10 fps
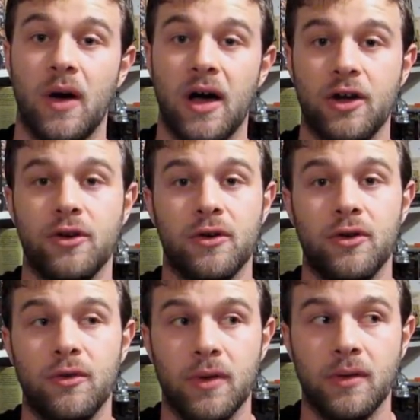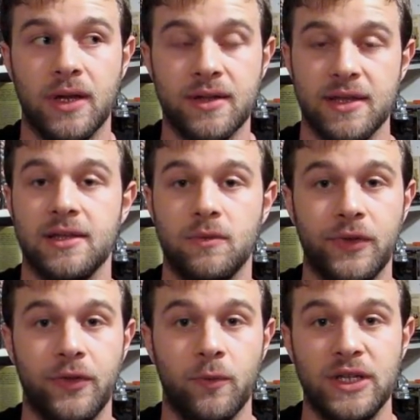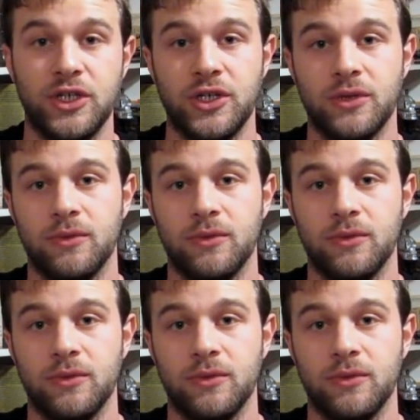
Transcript: Ocker, who wrote A Season with the Witch,